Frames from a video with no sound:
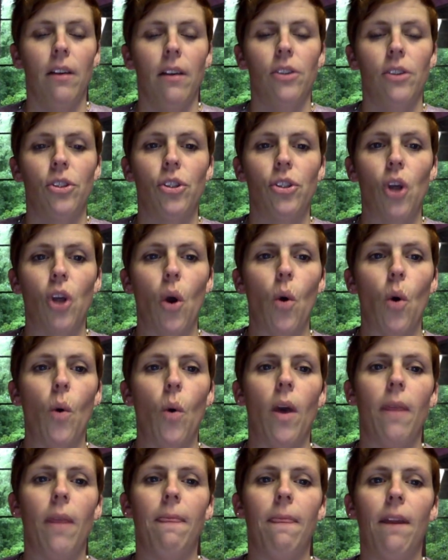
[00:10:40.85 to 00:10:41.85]
So
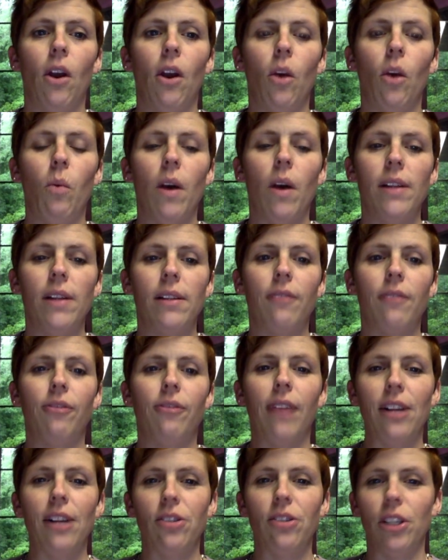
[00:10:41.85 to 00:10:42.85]
there was a
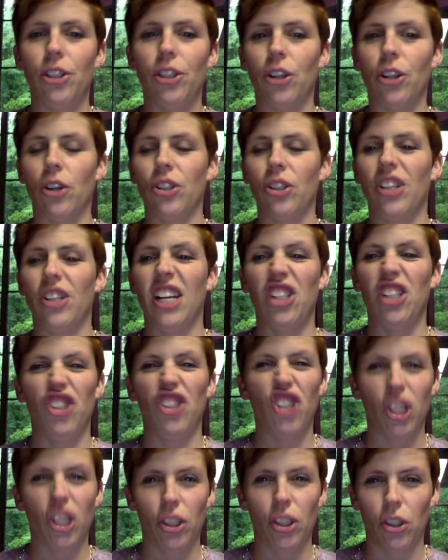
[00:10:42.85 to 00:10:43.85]
fledgling church that had
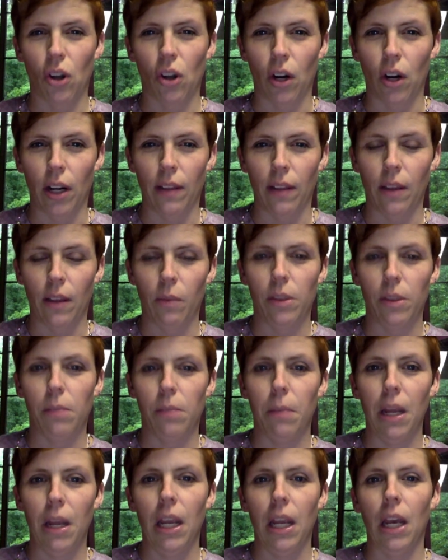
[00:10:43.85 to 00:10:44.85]
just started that was
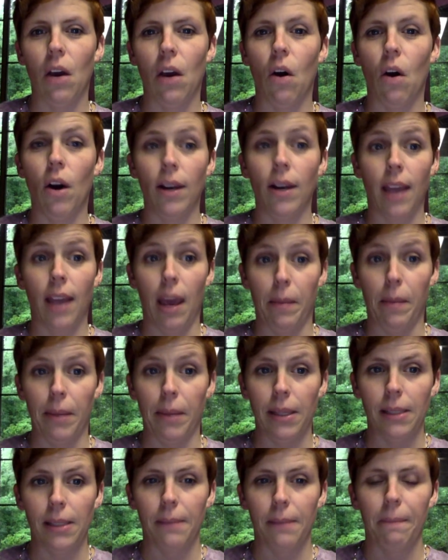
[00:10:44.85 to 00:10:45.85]
meeting on
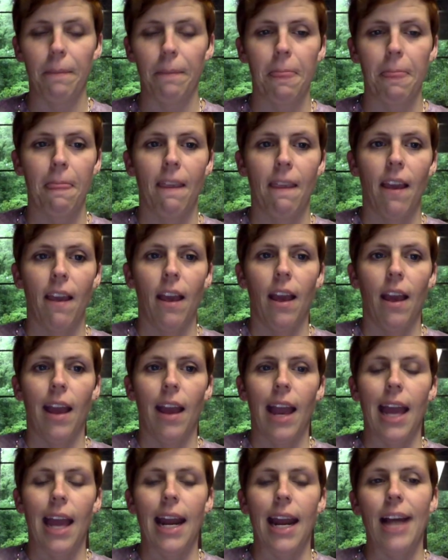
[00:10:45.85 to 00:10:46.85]
campus,
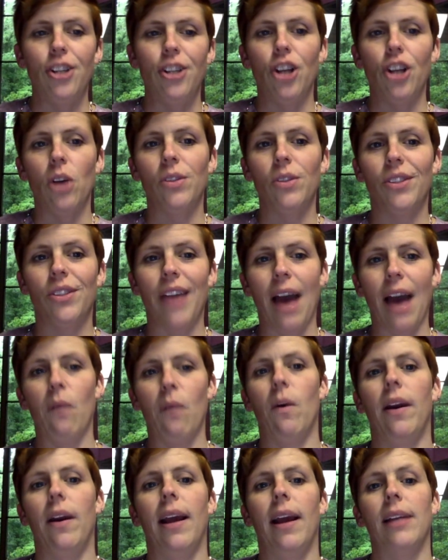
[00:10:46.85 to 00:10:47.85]
and I chose that
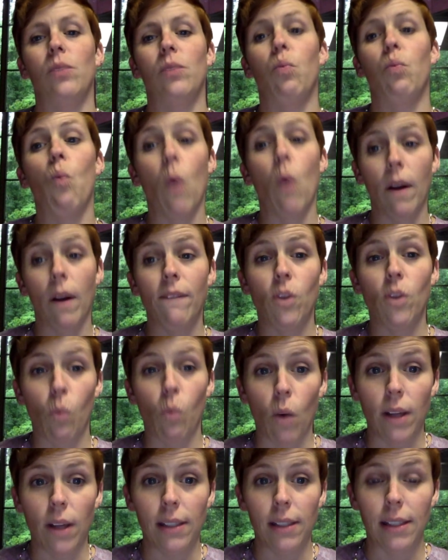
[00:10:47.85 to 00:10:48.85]
one as one of the
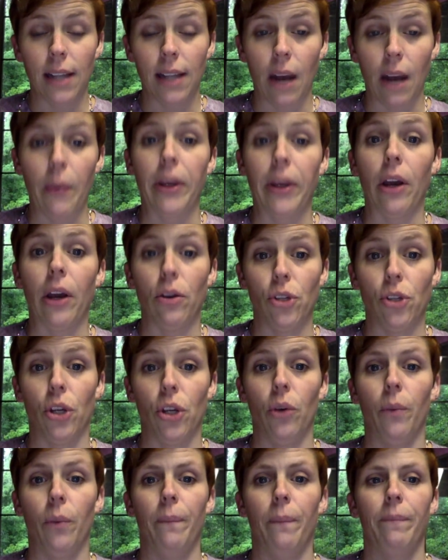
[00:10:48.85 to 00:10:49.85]
ones that I would go to.